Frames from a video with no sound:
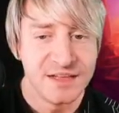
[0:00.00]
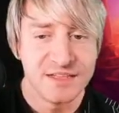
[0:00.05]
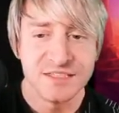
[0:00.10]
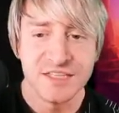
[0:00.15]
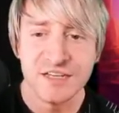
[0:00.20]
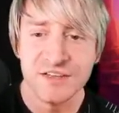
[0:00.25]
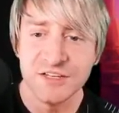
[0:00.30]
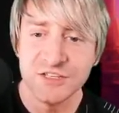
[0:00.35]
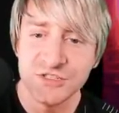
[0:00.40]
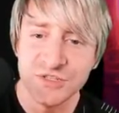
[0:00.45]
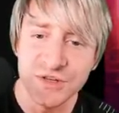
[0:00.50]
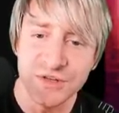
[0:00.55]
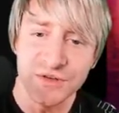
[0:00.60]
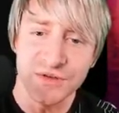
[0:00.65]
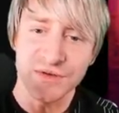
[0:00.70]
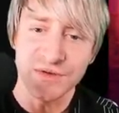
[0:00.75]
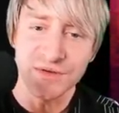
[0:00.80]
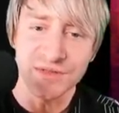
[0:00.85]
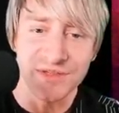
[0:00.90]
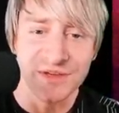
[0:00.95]
Tell the
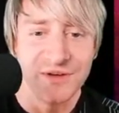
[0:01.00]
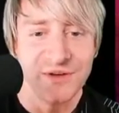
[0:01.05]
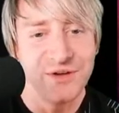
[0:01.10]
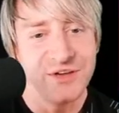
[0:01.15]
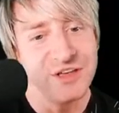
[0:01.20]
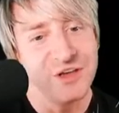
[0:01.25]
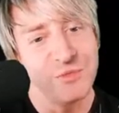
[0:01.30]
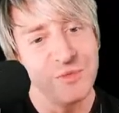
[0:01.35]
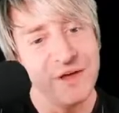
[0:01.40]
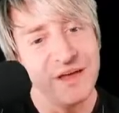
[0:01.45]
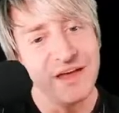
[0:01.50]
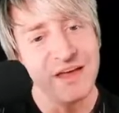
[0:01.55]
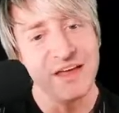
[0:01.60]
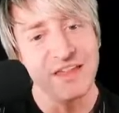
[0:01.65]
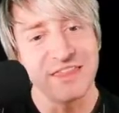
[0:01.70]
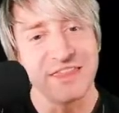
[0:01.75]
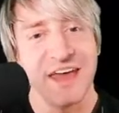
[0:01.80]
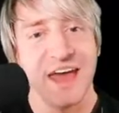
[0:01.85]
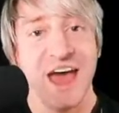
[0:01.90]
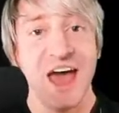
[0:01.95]
truth, who you
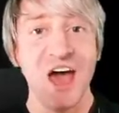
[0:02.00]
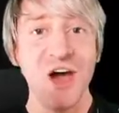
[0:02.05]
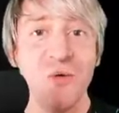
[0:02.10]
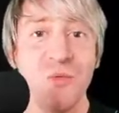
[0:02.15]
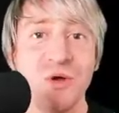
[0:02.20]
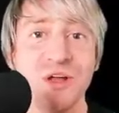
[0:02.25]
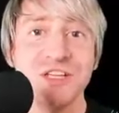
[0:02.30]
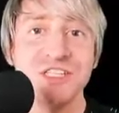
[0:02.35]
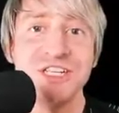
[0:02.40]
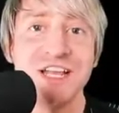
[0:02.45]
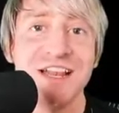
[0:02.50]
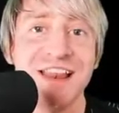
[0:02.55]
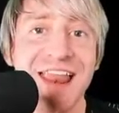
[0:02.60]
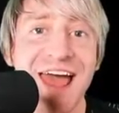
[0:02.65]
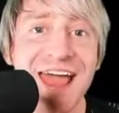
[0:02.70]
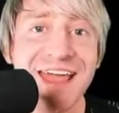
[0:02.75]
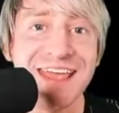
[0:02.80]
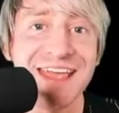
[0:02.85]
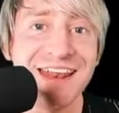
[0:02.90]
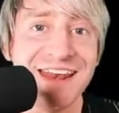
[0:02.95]
with? How would you
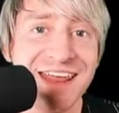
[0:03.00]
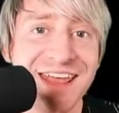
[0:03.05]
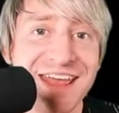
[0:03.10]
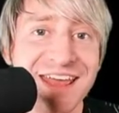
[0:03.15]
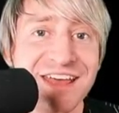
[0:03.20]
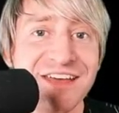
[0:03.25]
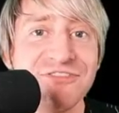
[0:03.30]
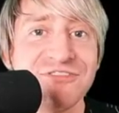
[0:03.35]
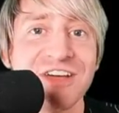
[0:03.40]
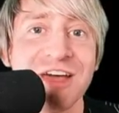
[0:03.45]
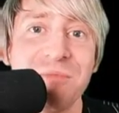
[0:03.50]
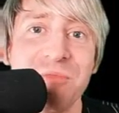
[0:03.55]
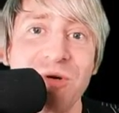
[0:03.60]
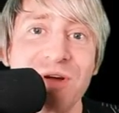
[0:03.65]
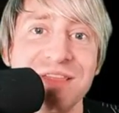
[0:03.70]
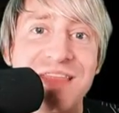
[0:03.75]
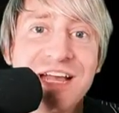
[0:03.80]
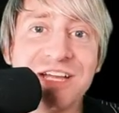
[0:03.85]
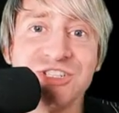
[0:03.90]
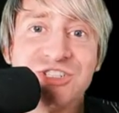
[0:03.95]
like it if? Come
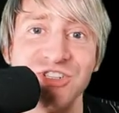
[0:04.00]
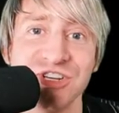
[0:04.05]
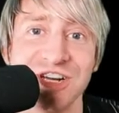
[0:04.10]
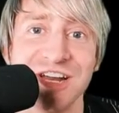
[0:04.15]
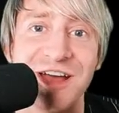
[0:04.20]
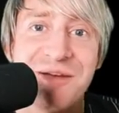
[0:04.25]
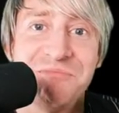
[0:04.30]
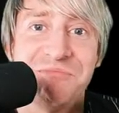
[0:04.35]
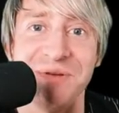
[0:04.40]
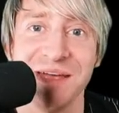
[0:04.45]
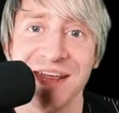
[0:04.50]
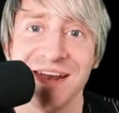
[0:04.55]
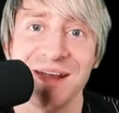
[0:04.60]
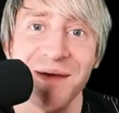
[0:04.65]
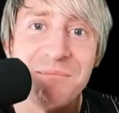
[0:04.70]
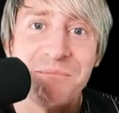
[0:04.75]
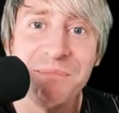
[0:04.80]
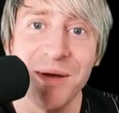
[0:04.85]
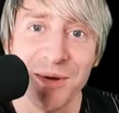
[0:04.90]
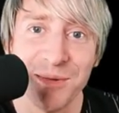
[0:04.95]
on, that should have been a
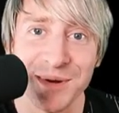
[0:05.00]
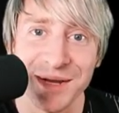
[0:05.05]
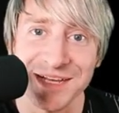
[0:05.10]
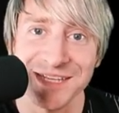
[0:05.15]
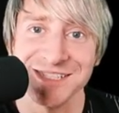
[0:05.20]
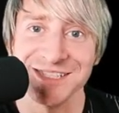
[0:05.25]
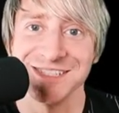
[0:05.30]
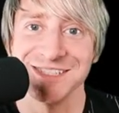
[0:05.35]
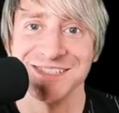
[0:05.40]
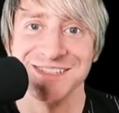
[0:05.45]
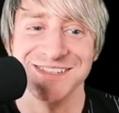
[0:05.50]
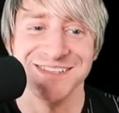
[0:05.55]
bonus.